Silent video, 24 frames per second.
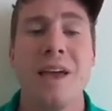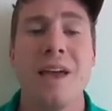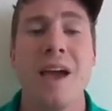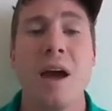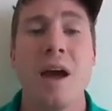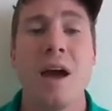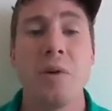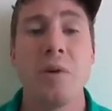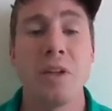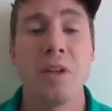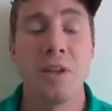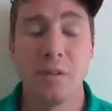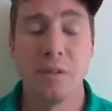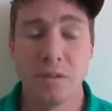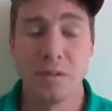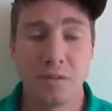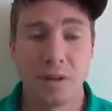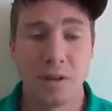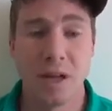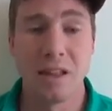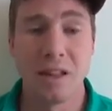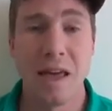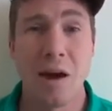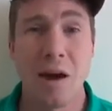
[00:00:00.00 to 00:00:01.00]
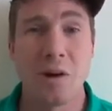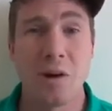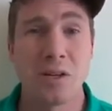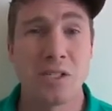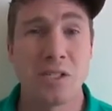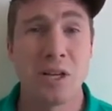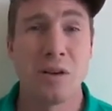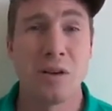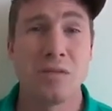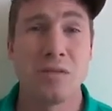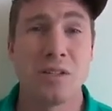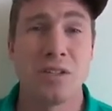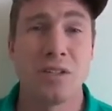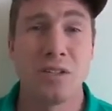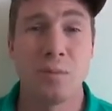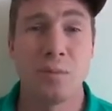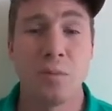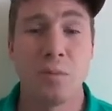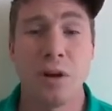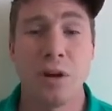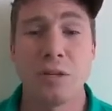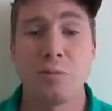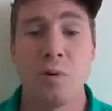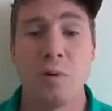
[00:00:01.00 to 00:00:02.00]
and we can allow ourselves to
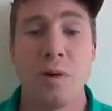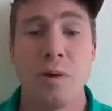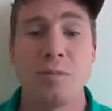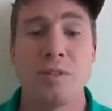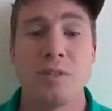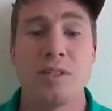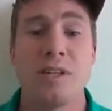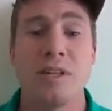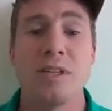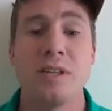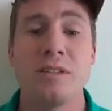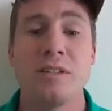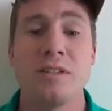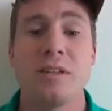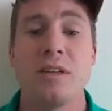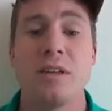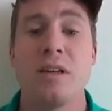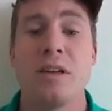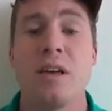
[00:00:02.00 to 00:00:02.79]
suppress premises,